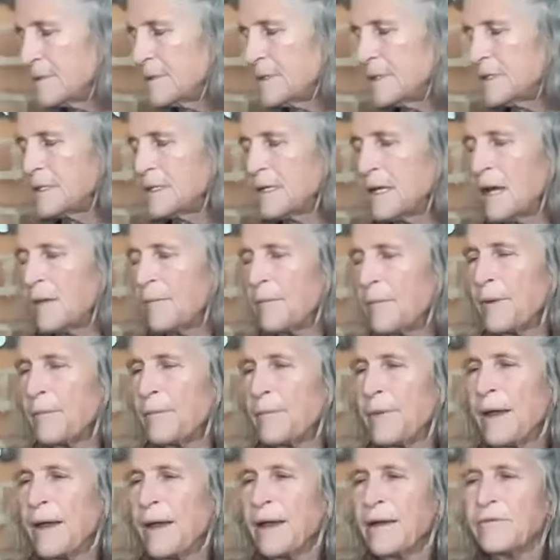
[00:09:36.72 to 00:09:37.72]
And
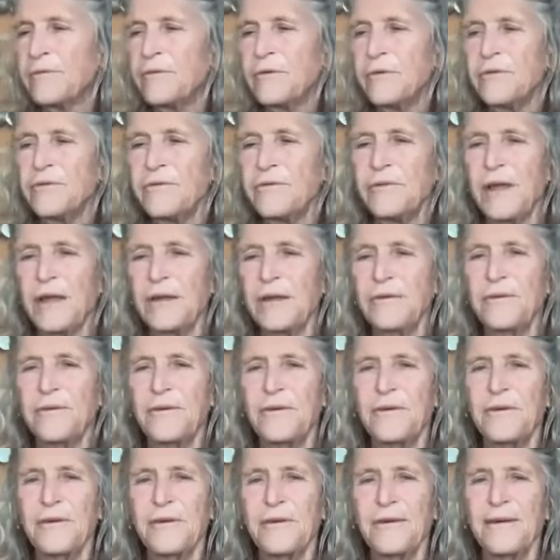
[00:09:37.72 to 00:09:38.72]
coming back to
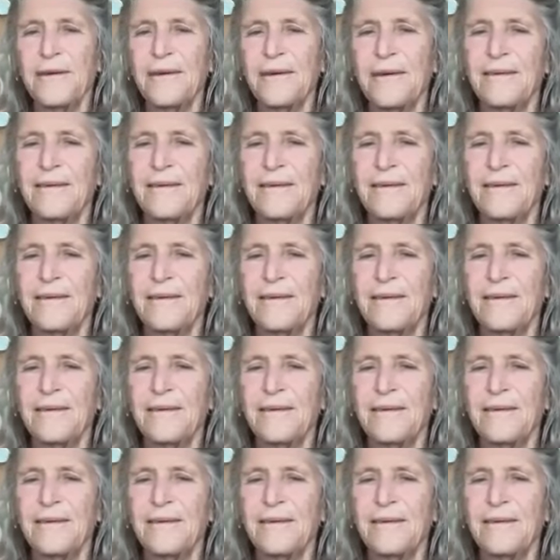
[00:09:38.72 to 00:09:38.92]
center,